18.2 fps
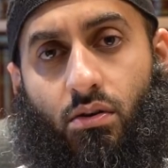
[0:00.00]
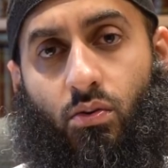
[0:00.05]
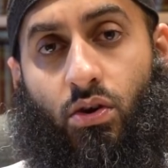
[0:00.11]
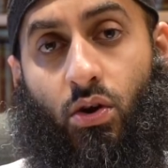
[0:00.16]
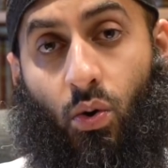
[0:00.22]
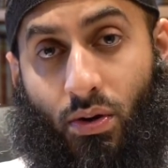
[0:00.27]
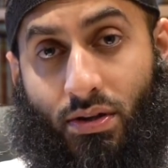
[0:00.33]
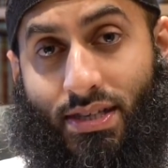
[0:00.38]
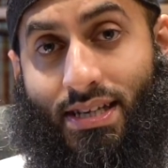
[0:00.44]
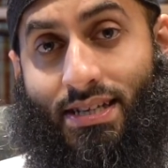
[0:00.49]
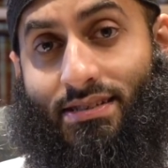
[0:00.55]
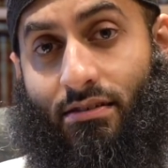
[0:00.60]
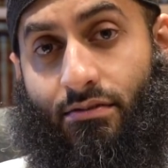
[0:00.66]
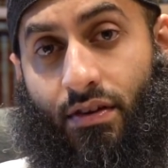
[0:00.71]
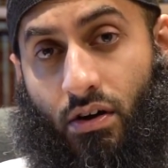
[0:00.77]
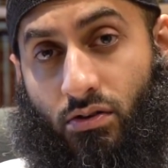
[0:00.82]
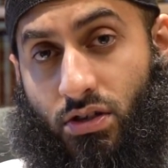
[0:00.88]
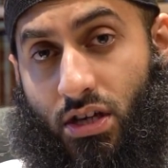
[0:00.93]
knowing that it's the
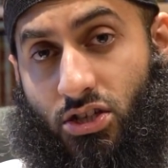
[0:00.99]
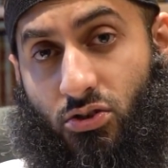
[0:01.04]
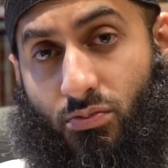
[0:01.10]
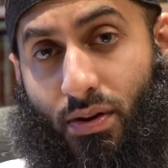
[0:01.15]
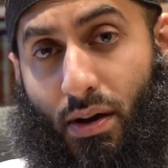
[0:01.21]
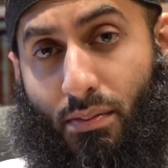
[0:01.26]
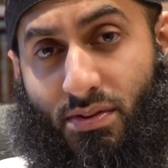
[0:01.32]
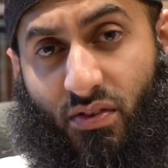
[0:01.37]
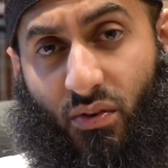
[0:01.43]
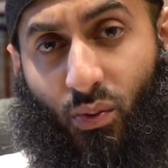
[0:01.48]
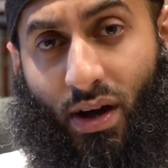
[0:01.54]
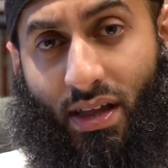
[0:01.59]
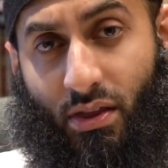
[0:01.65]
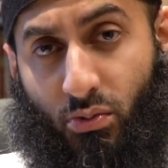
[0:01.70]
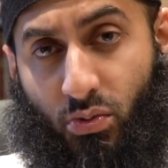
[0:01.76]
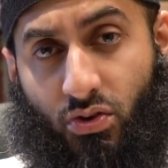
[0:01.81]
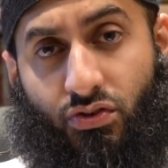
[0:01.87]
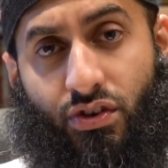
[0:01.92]
foundational purpose for why
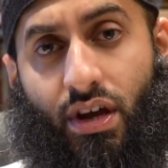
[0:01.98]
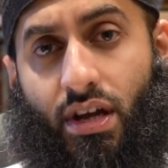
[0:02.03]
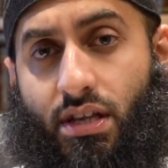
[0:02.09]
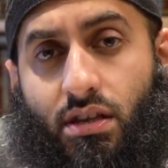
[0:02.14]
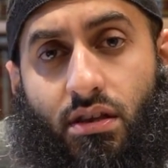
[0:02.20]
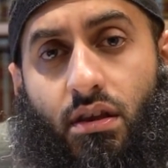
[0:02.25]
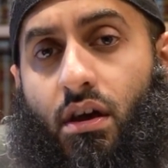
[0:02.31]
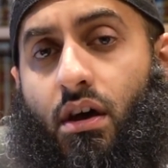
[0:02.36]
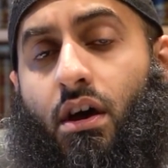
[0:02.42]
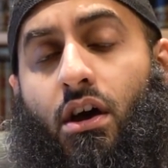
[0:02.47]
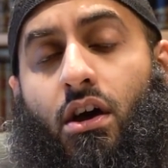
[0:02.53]
they were created,